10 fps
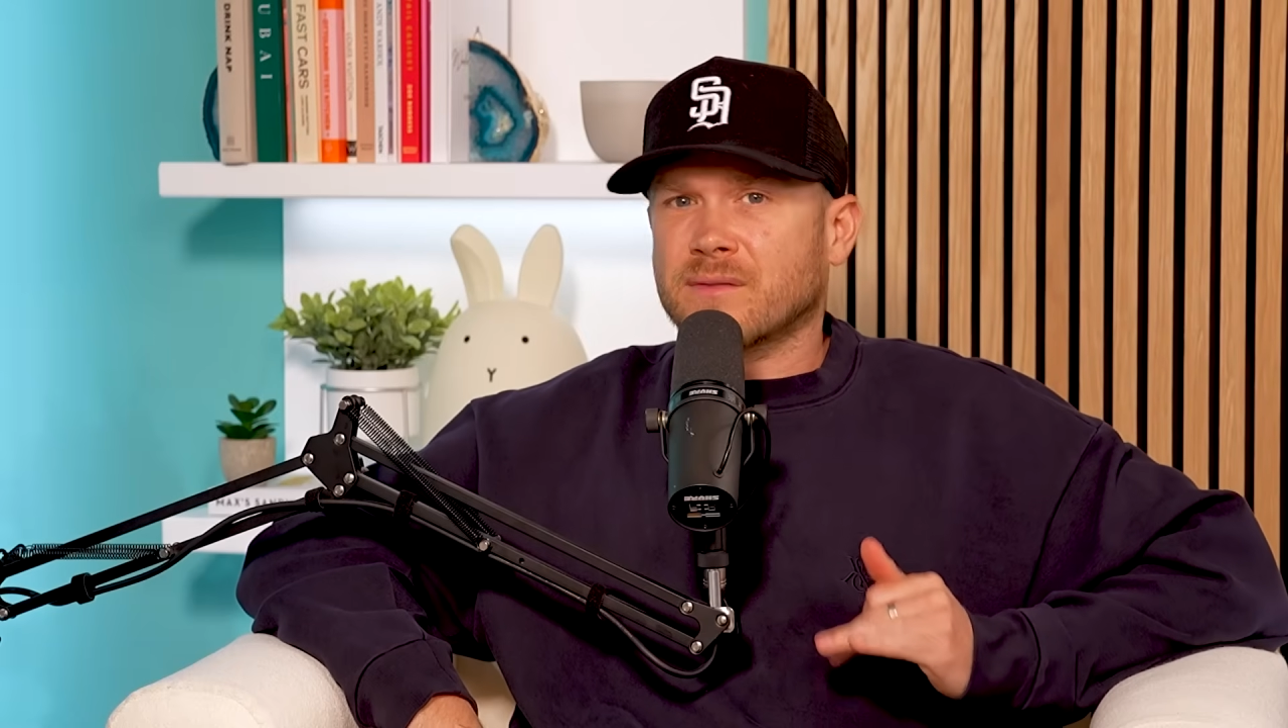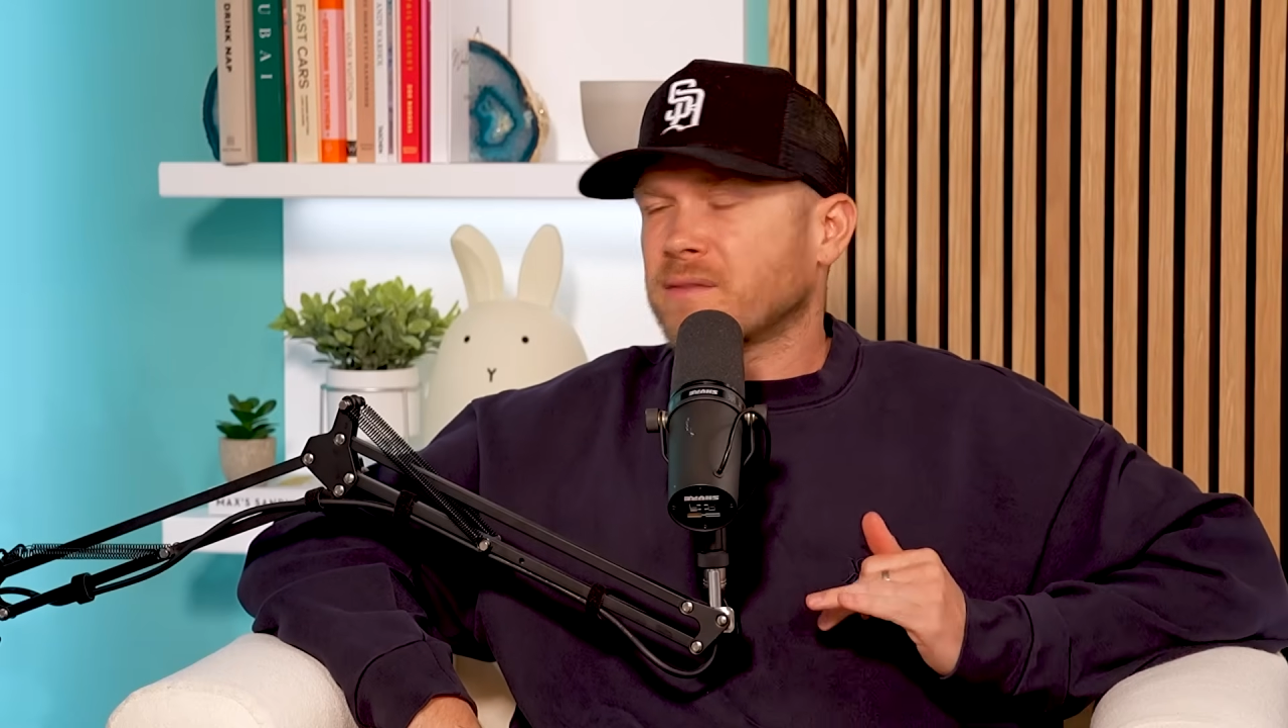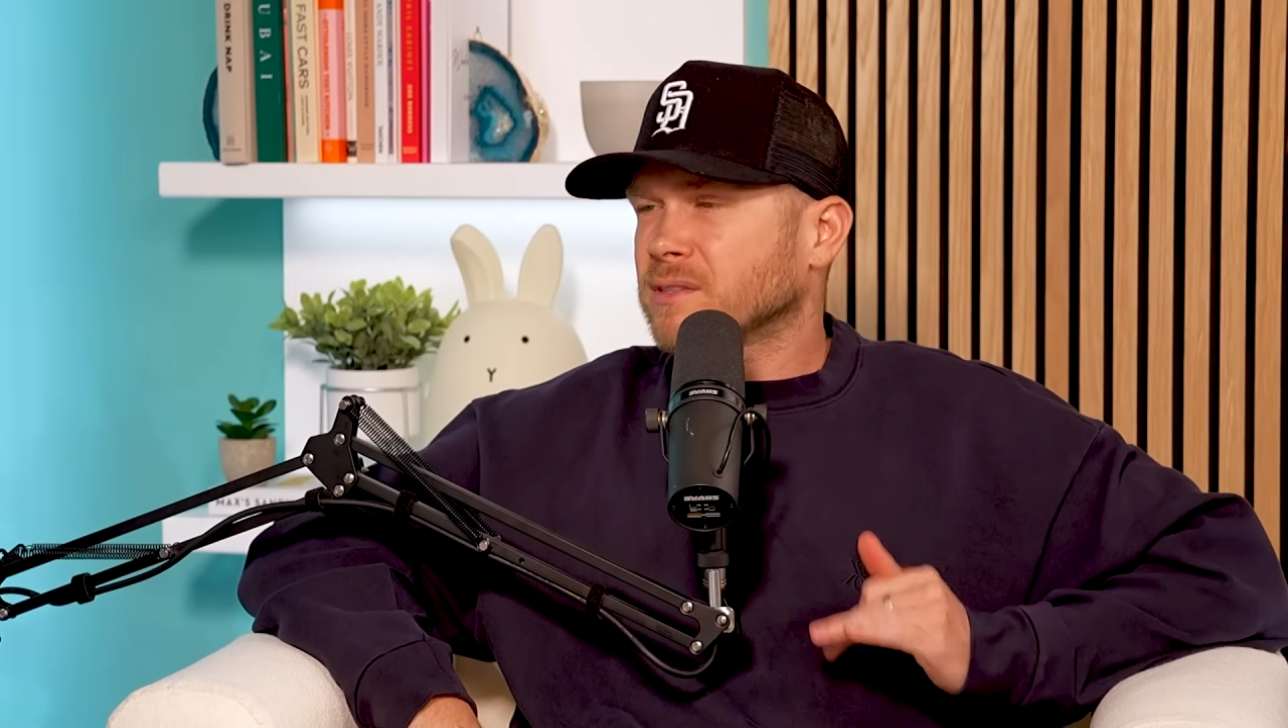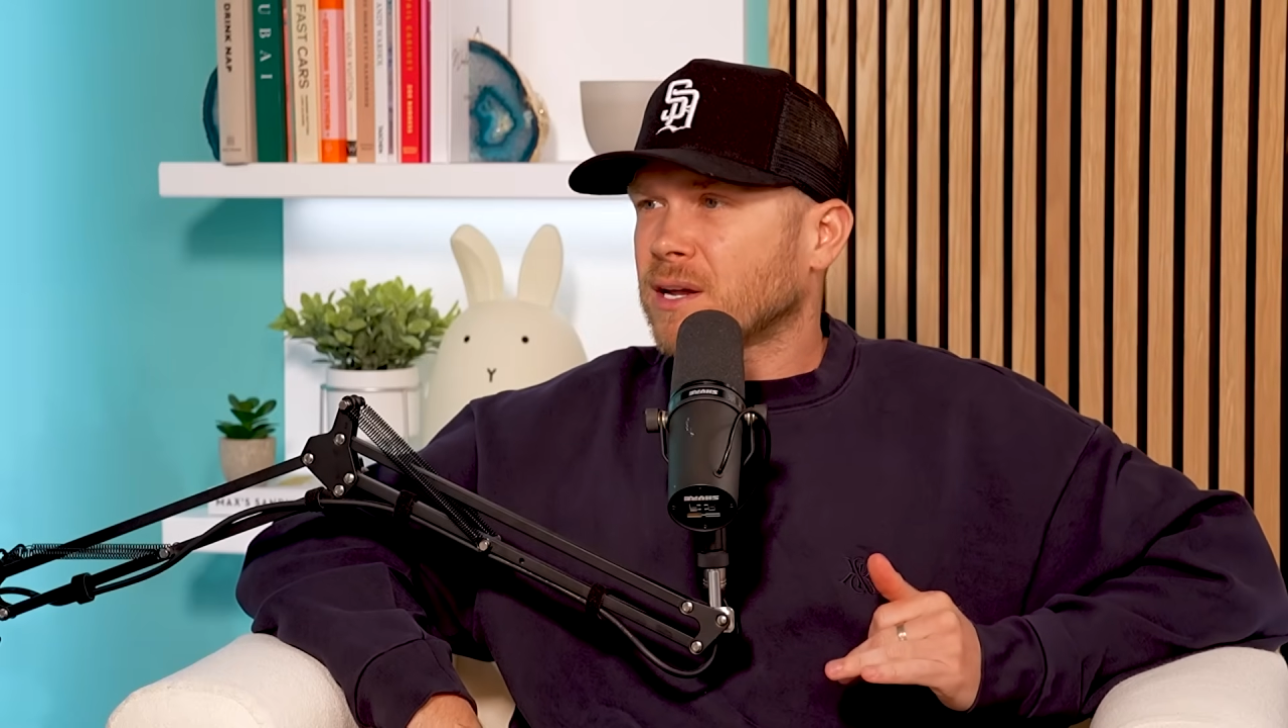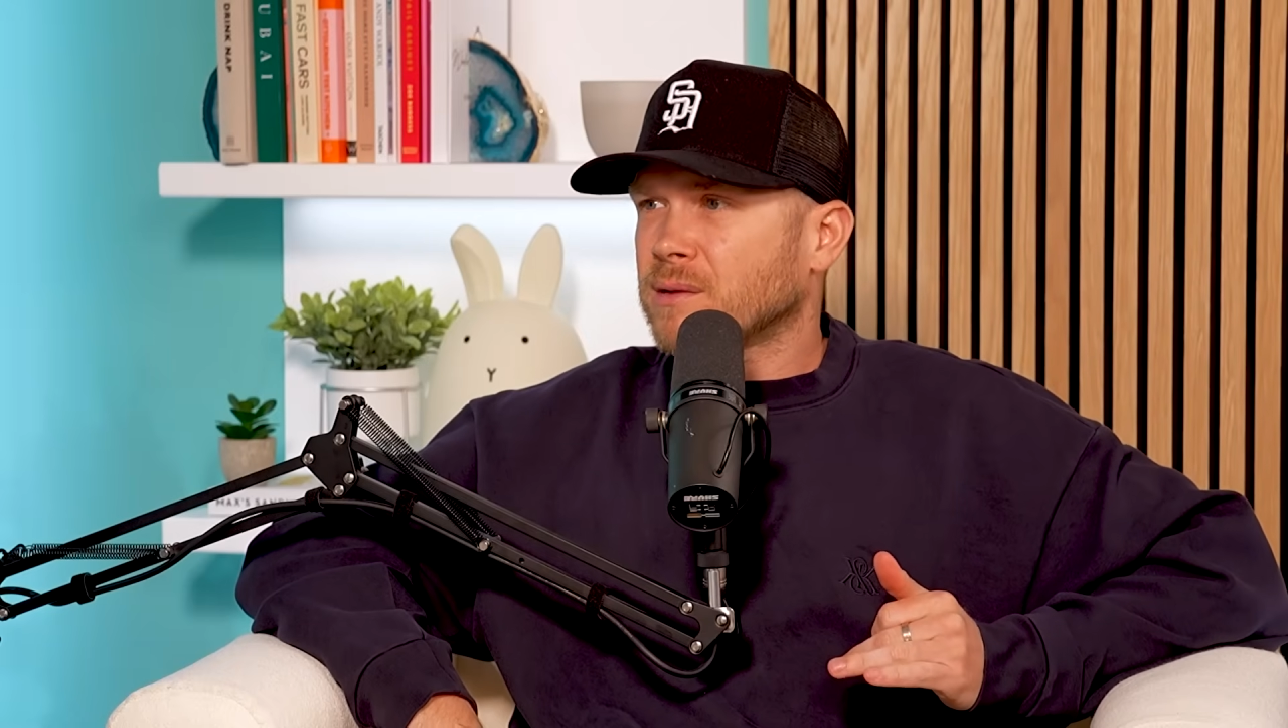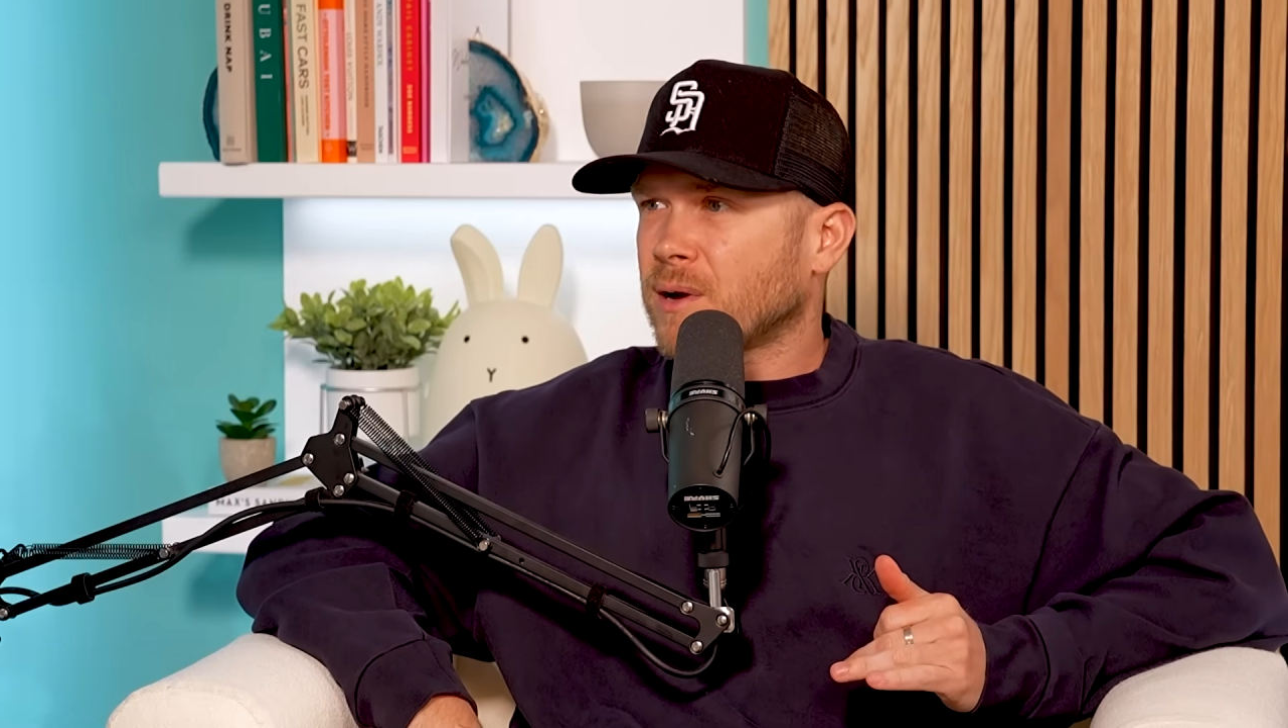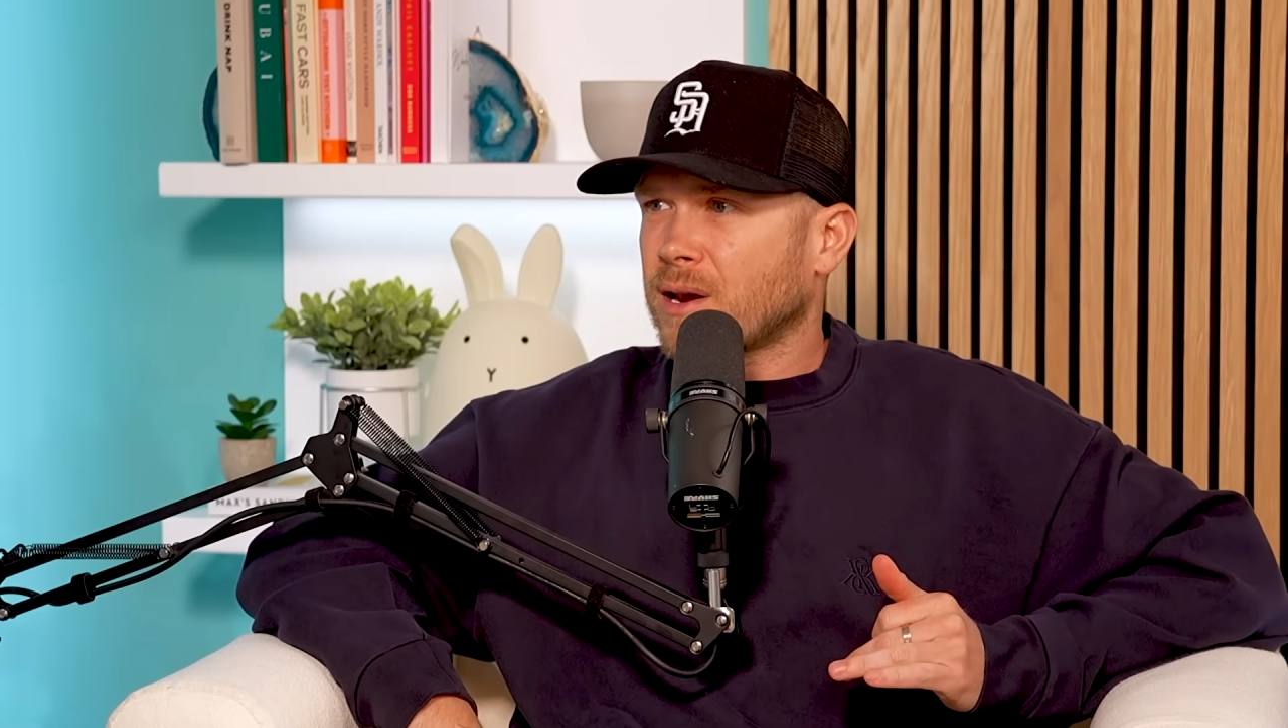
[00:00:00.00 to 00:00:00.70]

I've ever done in